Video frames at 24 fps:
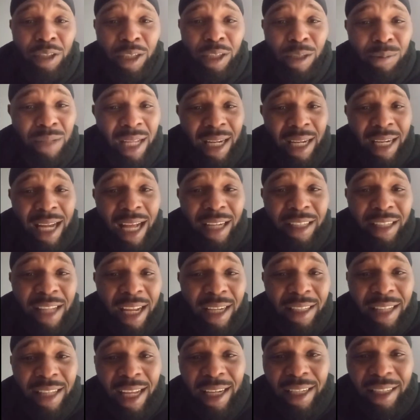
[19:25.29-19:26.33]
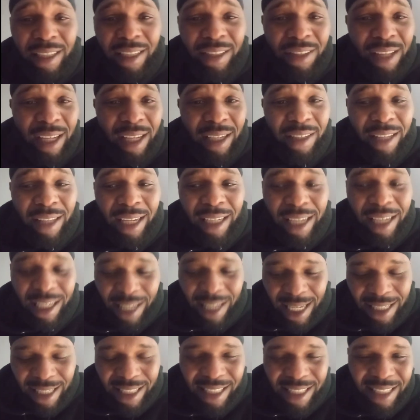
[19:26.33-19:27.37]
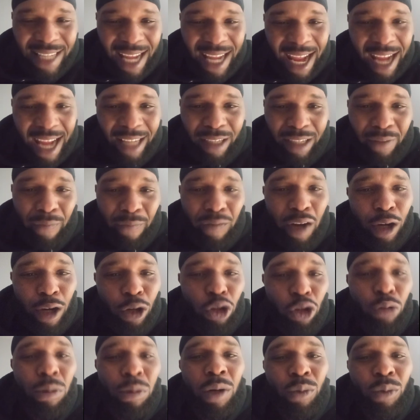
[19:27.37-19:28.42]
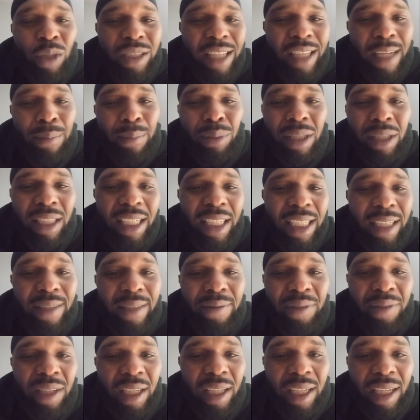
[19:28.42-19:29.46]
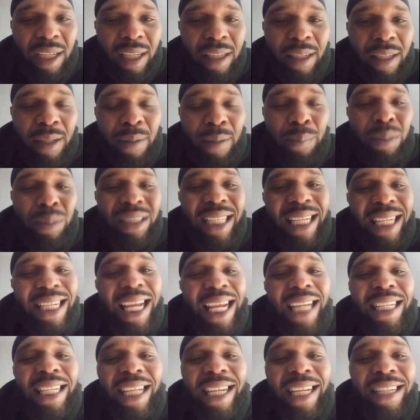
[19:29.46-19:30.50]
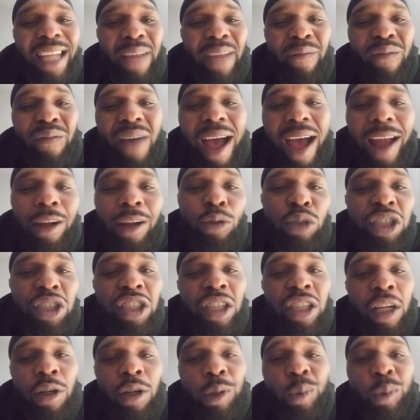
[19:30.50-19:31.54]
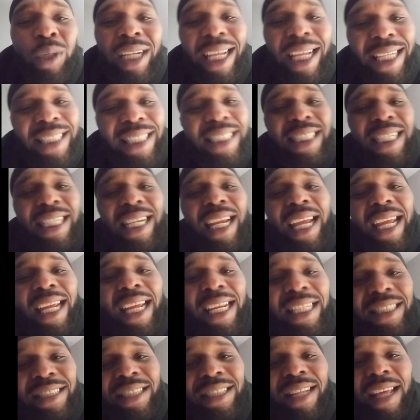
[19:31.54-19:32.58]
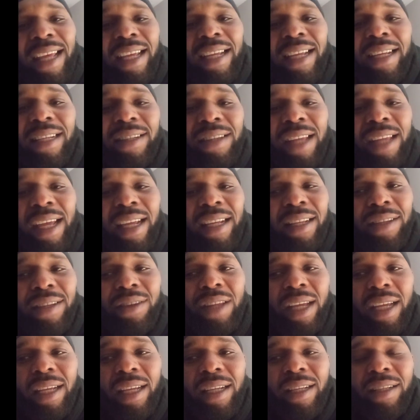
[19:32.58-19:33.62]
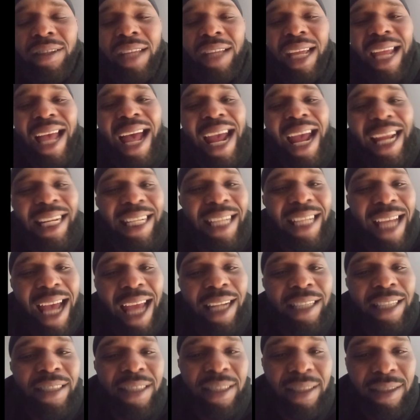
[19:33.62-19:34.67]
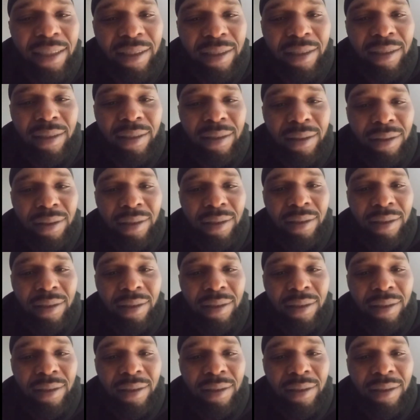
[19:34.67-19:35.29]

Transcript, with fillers: you know they not they they they they they standing firm on what they believe in, but they not letting their followers know when they change they they they they ideologies.